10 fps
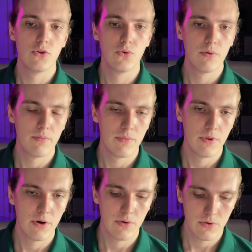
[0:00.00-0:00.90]

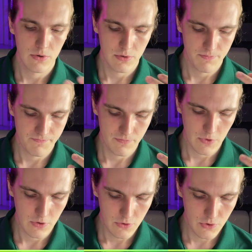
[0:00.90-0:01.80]

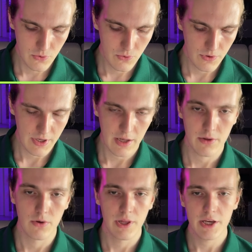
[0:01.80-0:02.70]
the
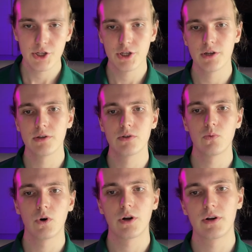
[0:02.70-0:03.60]
calculations,
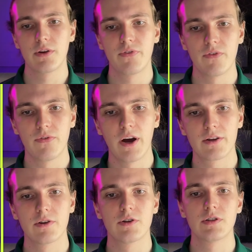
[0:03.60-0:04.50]
what are different
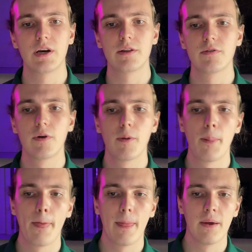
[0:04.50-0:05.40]
factors that
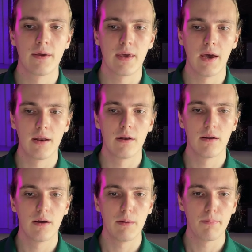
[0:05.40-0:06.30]
can
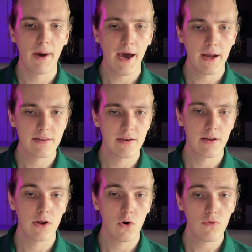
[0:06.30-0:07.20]
impact it.
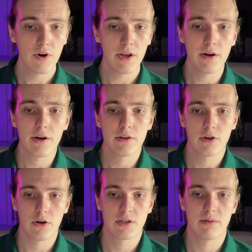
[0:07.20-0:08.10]
And over here, he
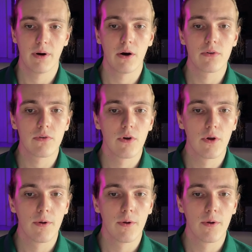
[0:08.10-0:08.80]
talks about